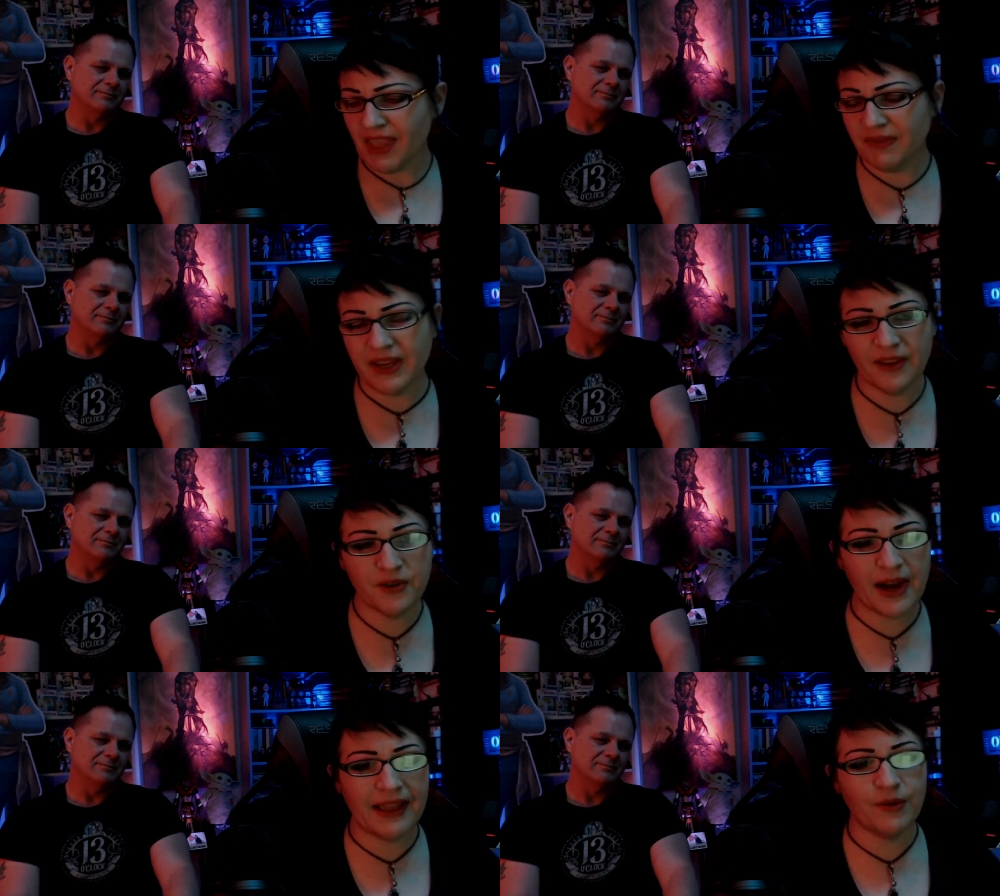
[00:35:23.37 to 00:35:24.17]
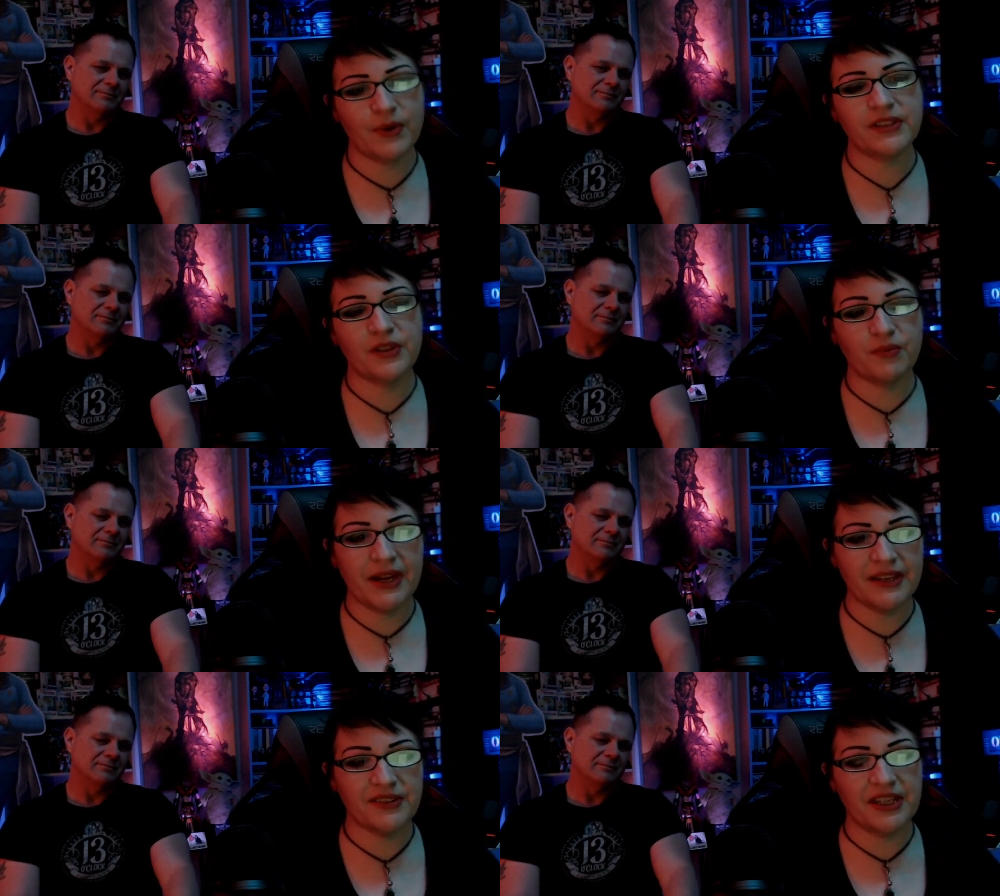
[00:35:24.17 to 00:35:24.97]
Speaker 1: the other guy that works at the
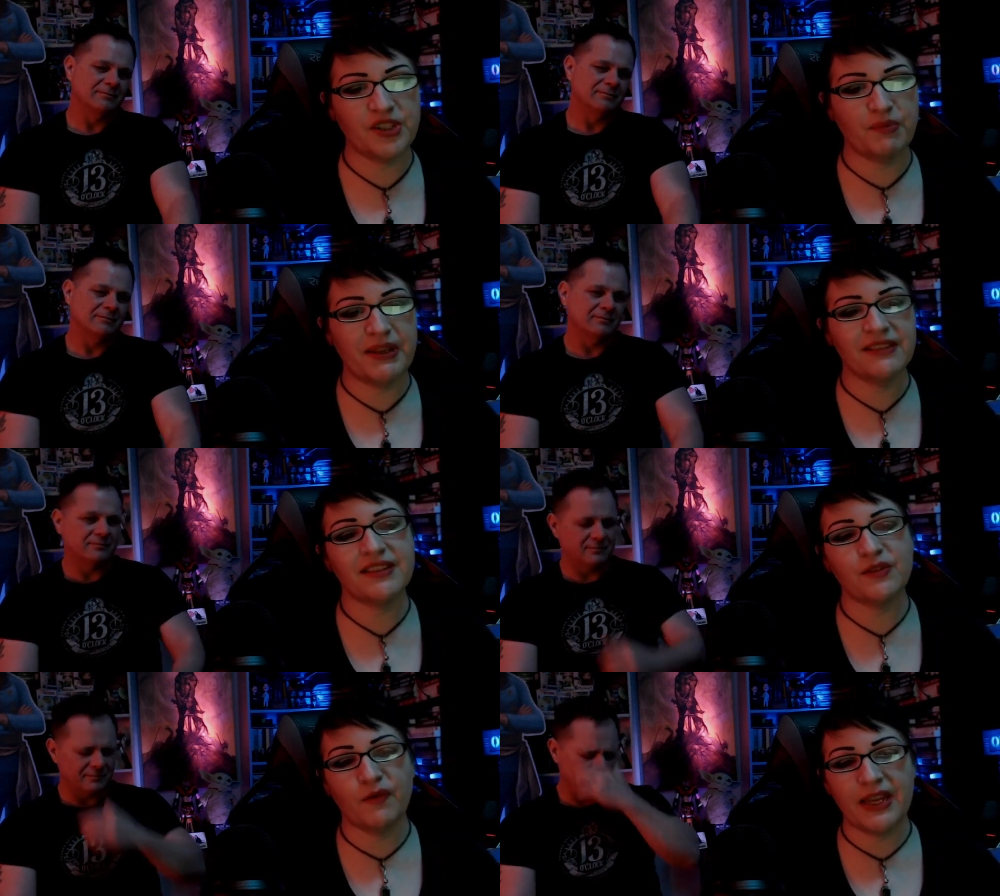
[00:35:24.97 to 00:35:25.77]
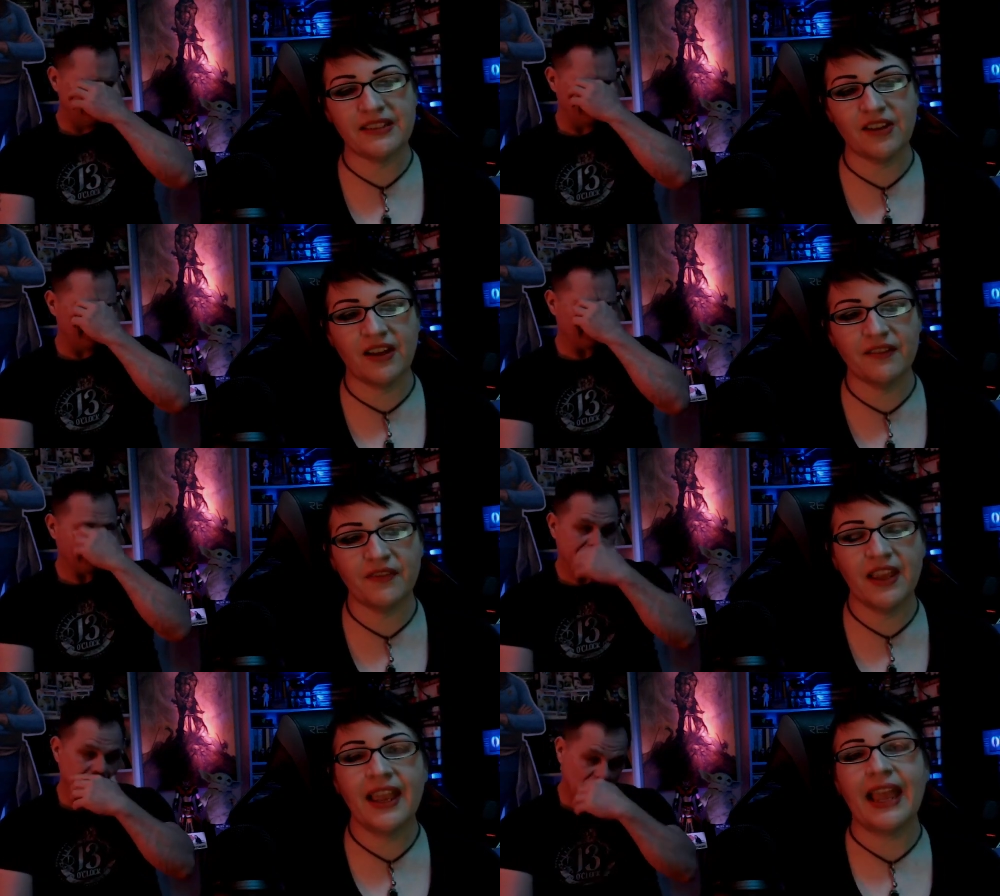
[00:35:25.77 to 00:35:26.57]
radio station peels his face
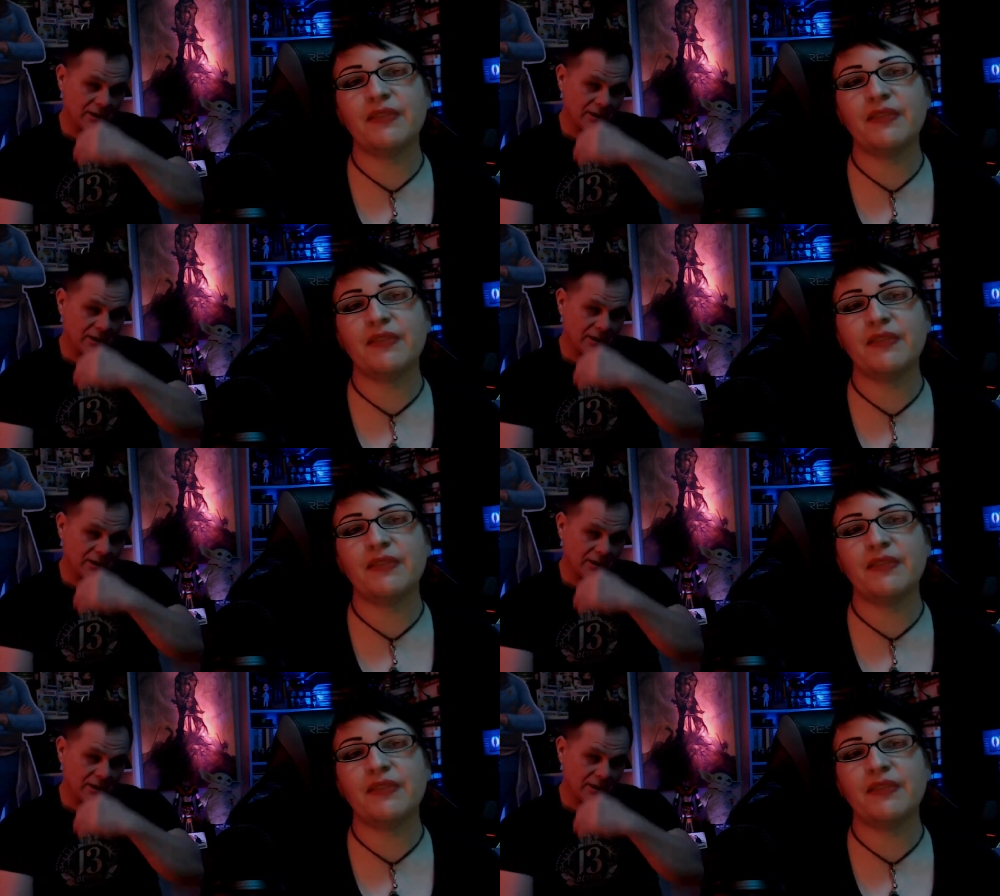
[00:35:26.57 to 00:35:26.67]
off yeah.